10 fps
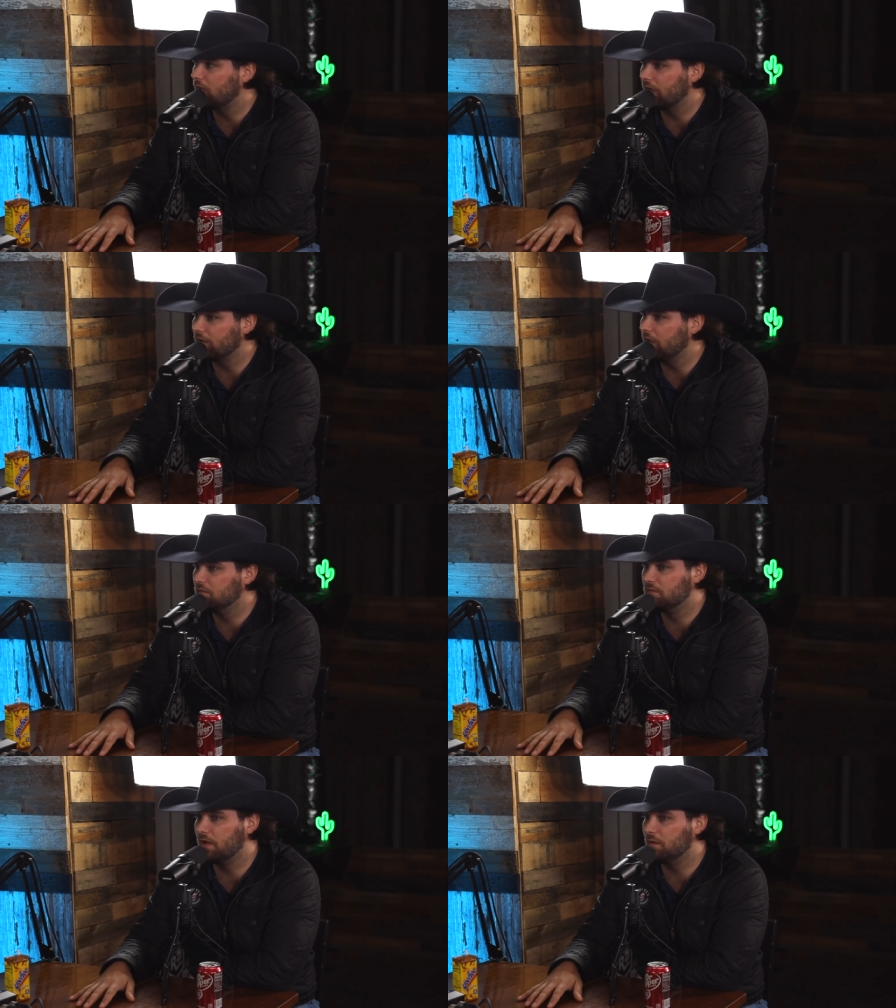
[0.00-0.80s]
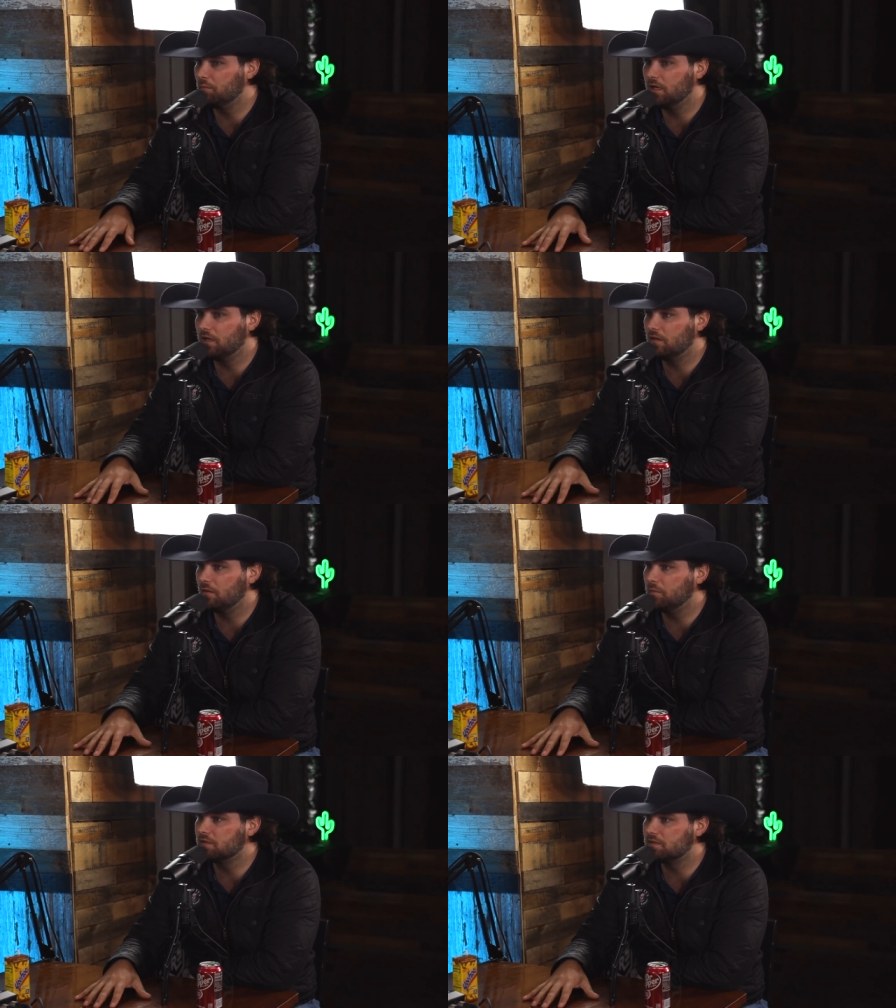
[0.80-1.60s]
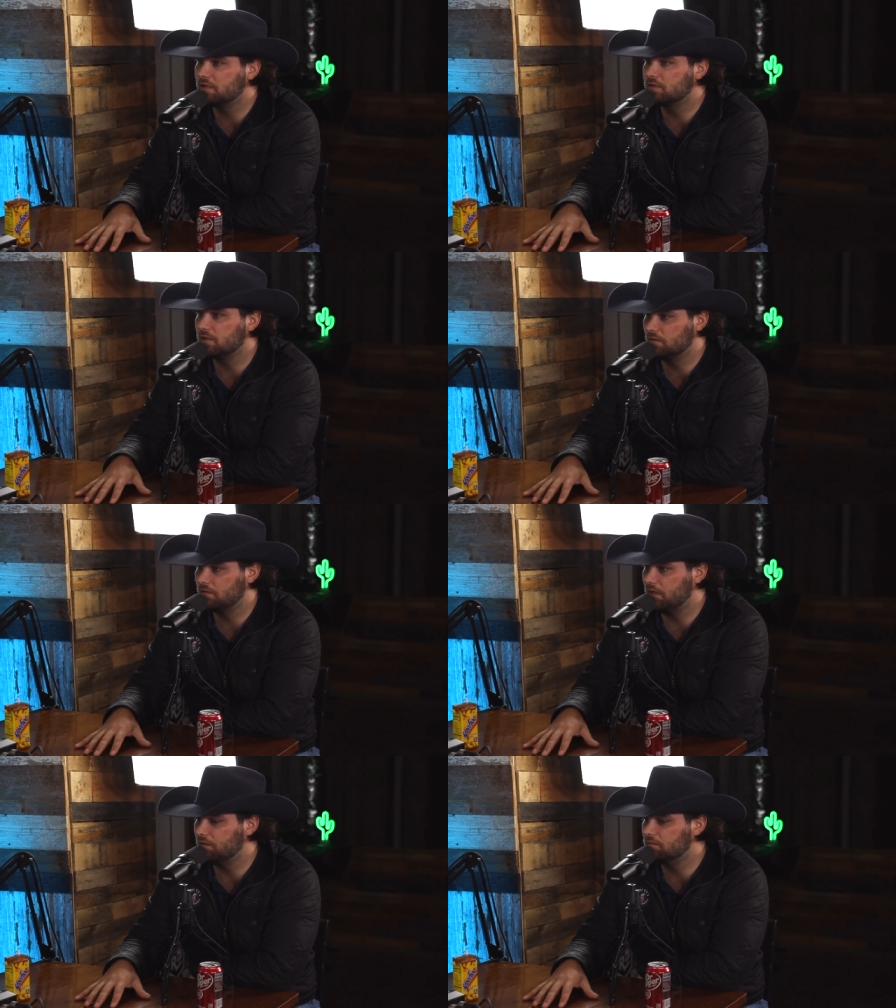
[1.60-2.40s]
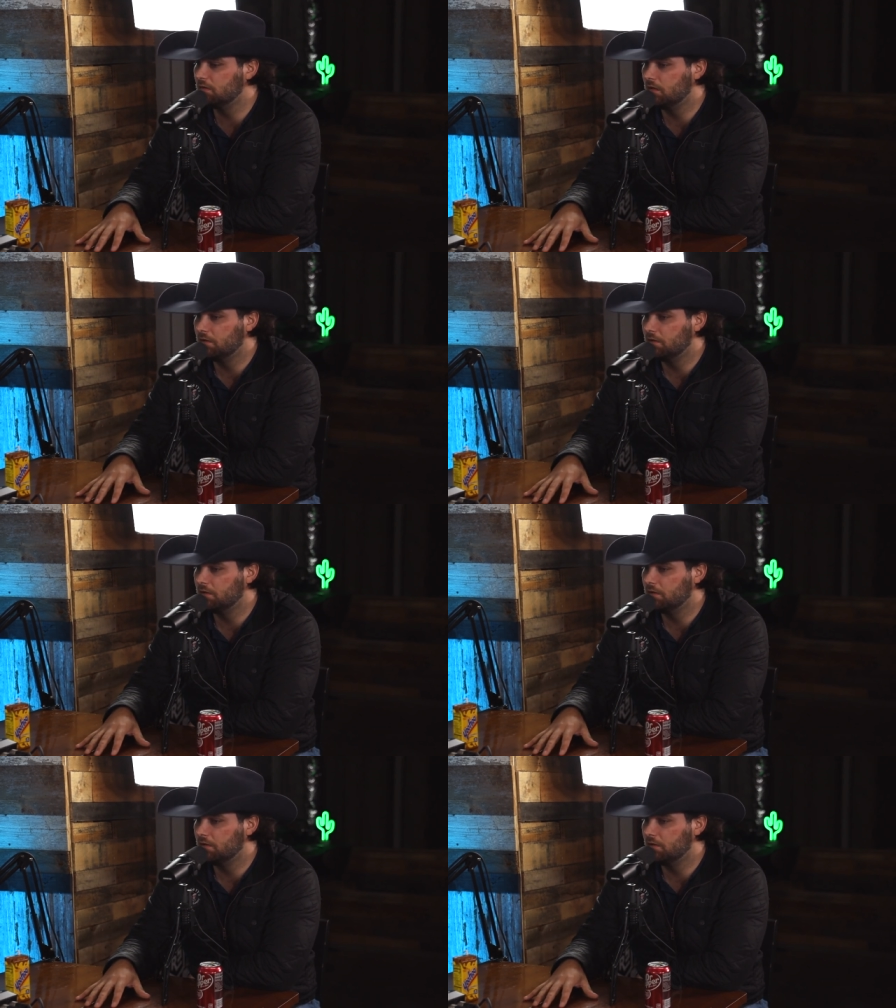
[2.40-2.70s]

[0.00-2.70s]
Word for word: like and and being in the business and and